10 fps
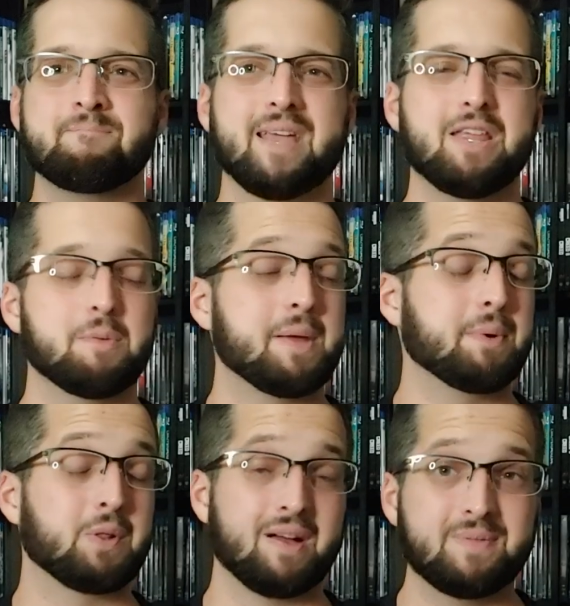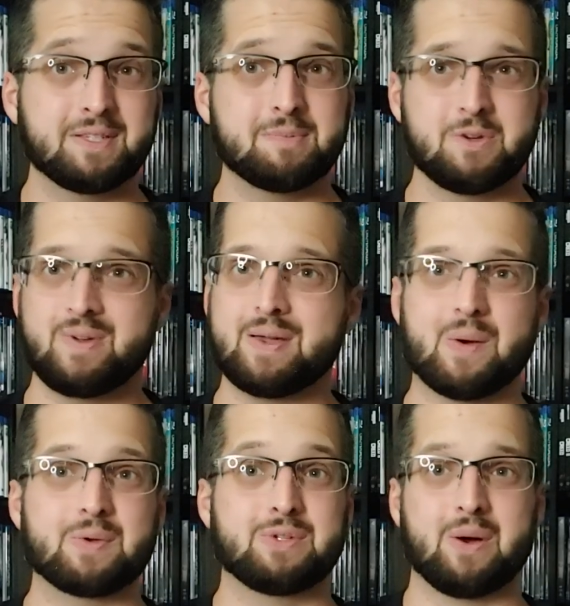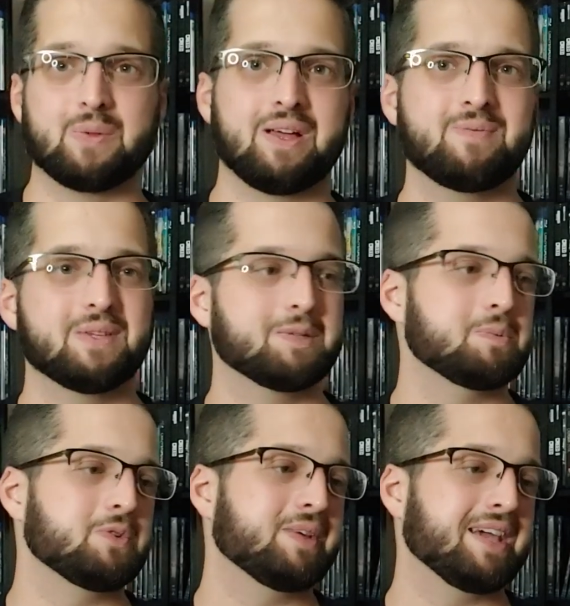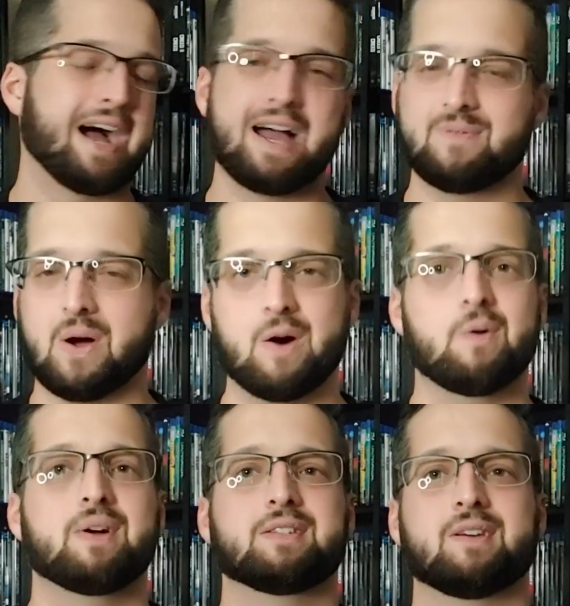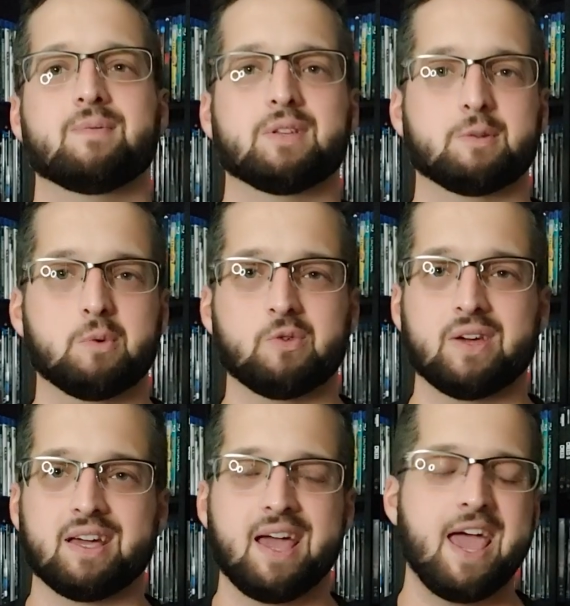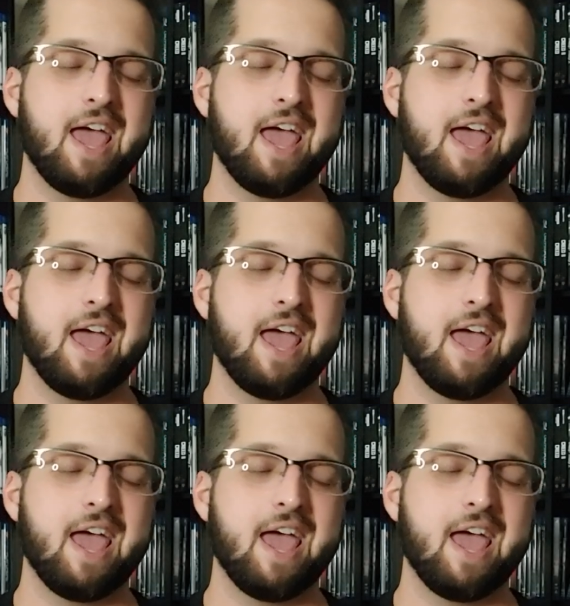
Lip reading: Either people love this movie or don't love this movie. I've always loved this movie.